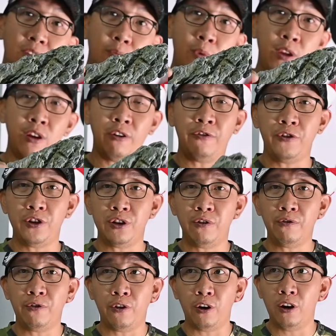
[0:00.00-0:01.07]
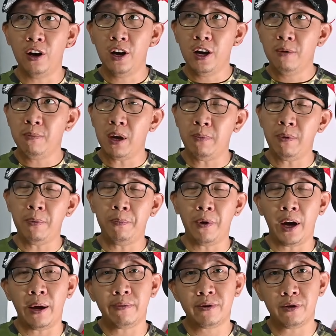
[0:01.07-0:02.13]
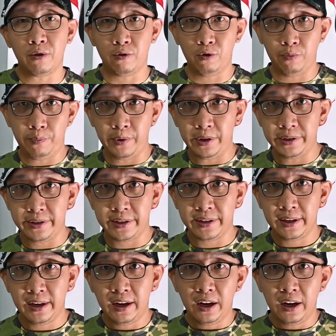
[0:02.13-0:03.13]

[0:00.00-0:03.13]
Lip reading: when you're fishing for maybe perhaps to groupers.